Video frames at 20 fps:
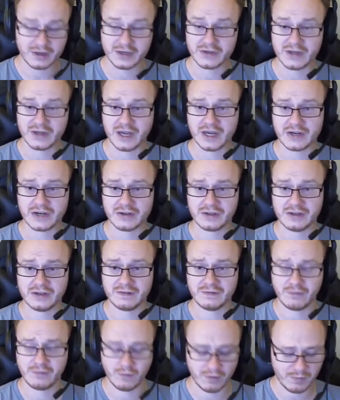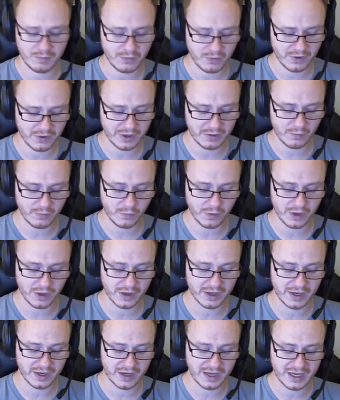is actually
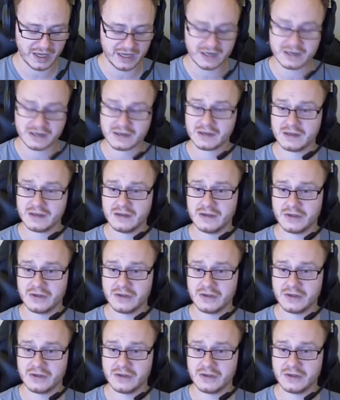4.18